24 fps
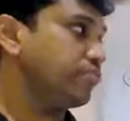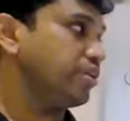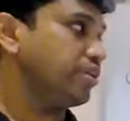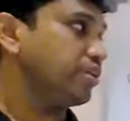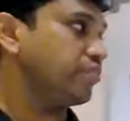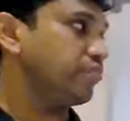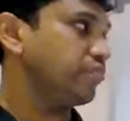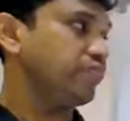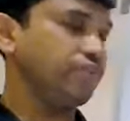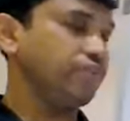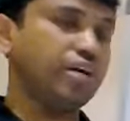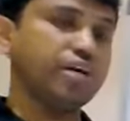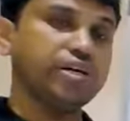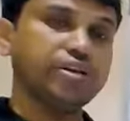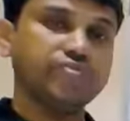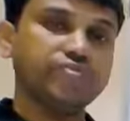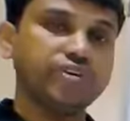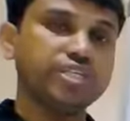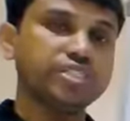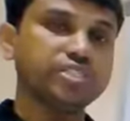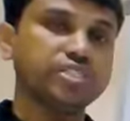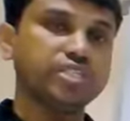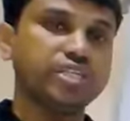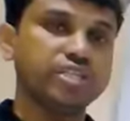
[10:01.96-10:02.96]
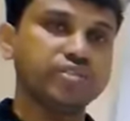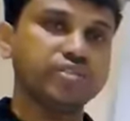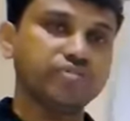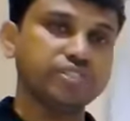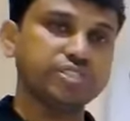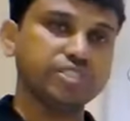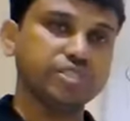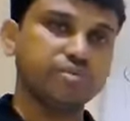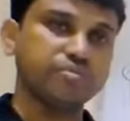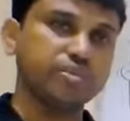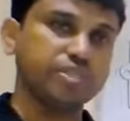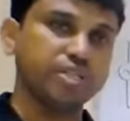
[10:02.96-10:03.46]
we are differentiating
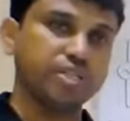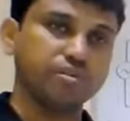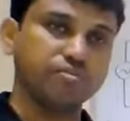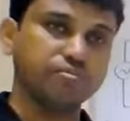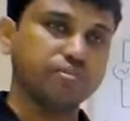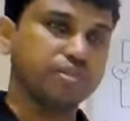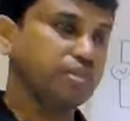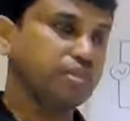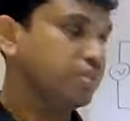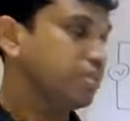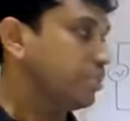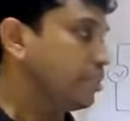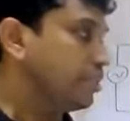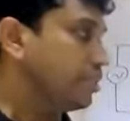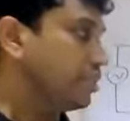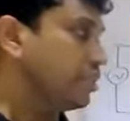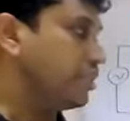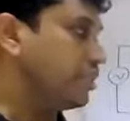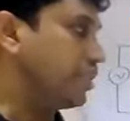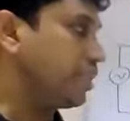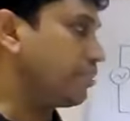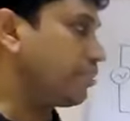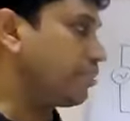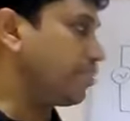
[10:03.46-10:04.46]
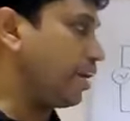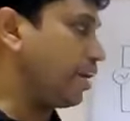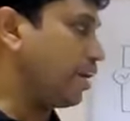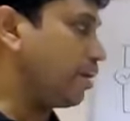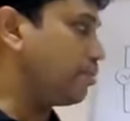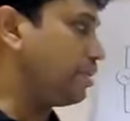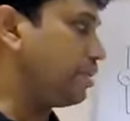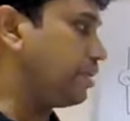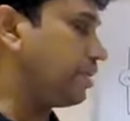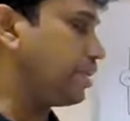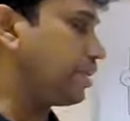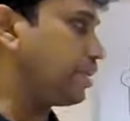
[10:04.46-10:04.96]
with some term. Here
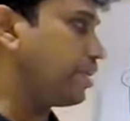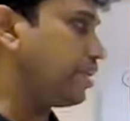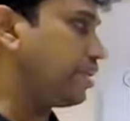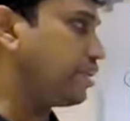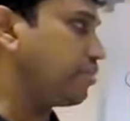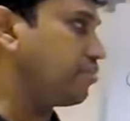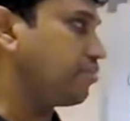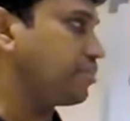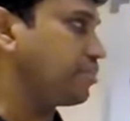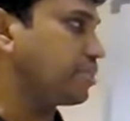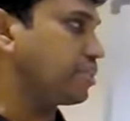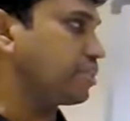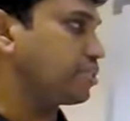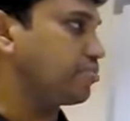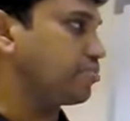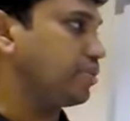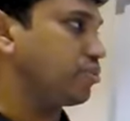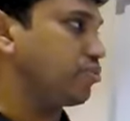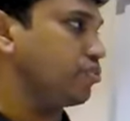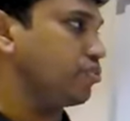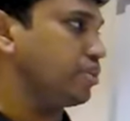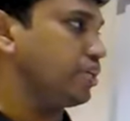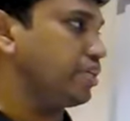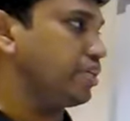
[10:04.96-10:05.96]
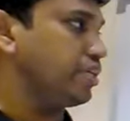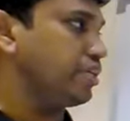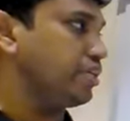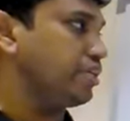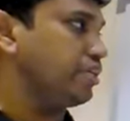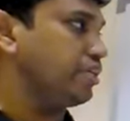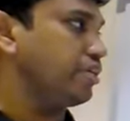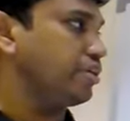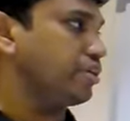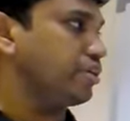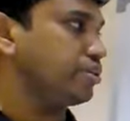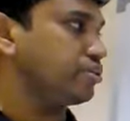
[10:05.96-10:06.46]
I'm integrating with respect to dt.
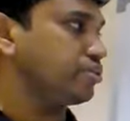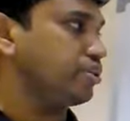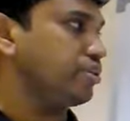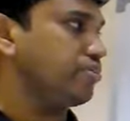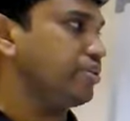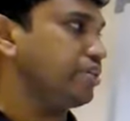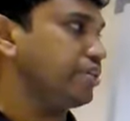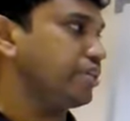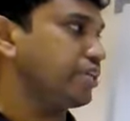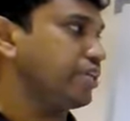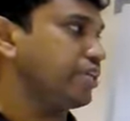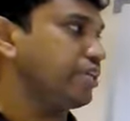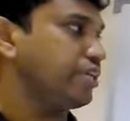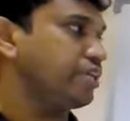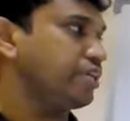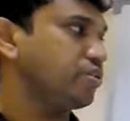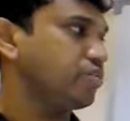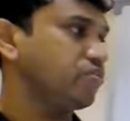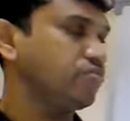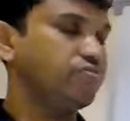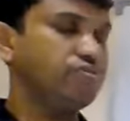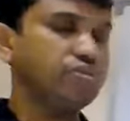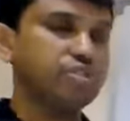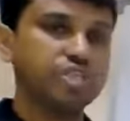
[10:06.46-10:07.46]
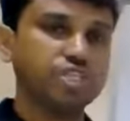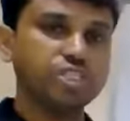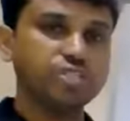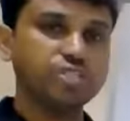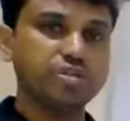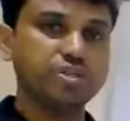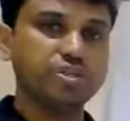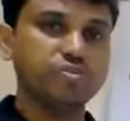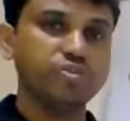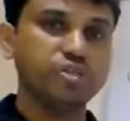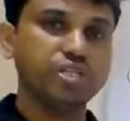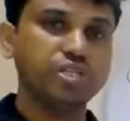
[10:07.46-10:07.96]
Here also I'm integrating with
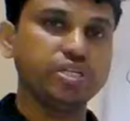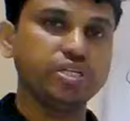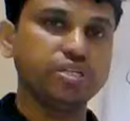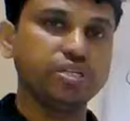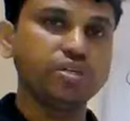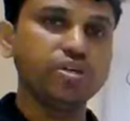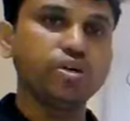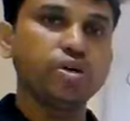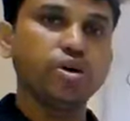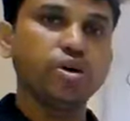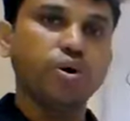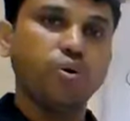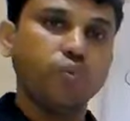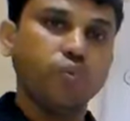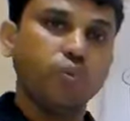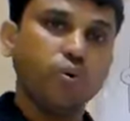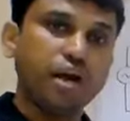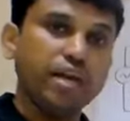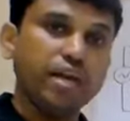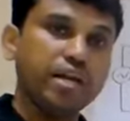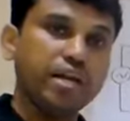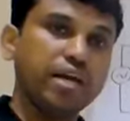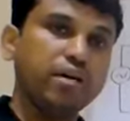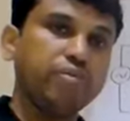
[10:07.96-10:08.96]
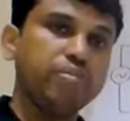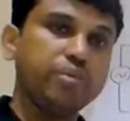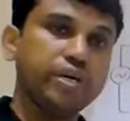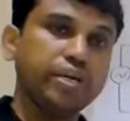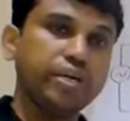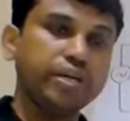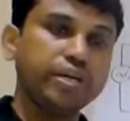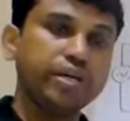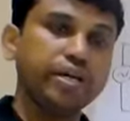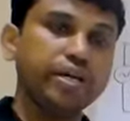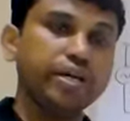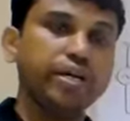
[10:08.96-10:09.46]
respect to dt. Why I am
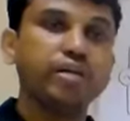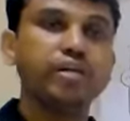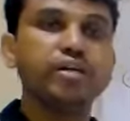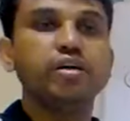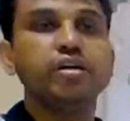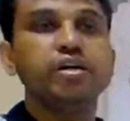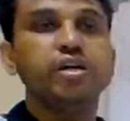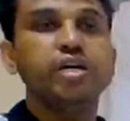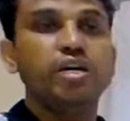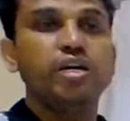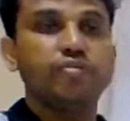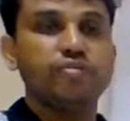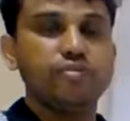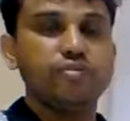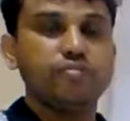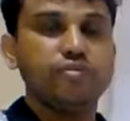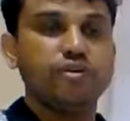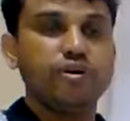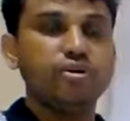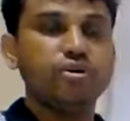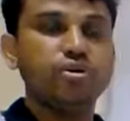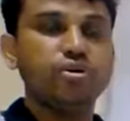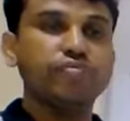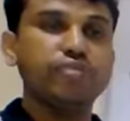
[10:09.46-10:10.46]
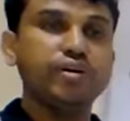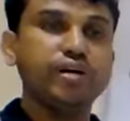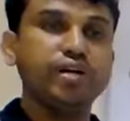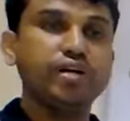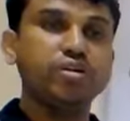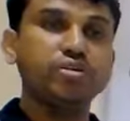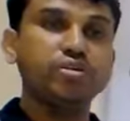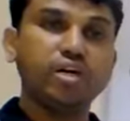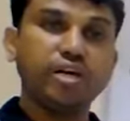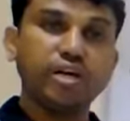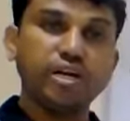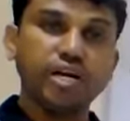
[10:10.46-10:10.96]
integrating? If I want to find
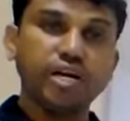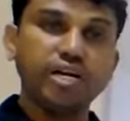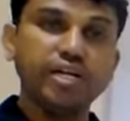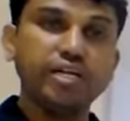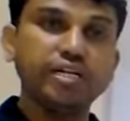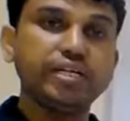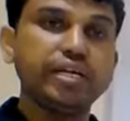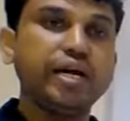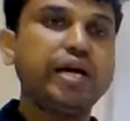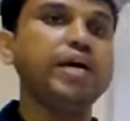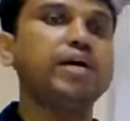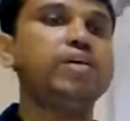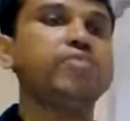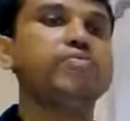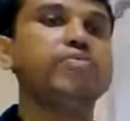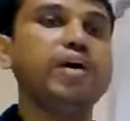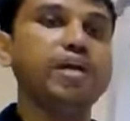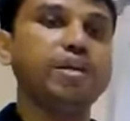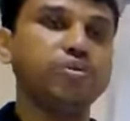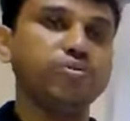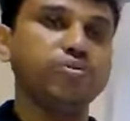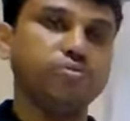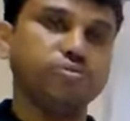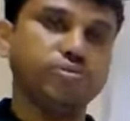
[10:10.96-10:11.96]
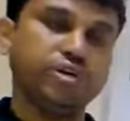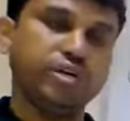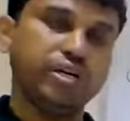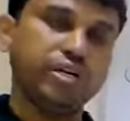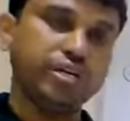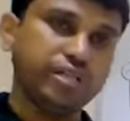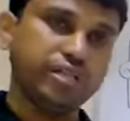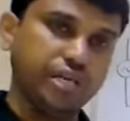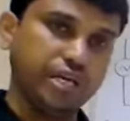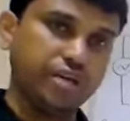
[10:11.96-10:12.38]
out the entire value, I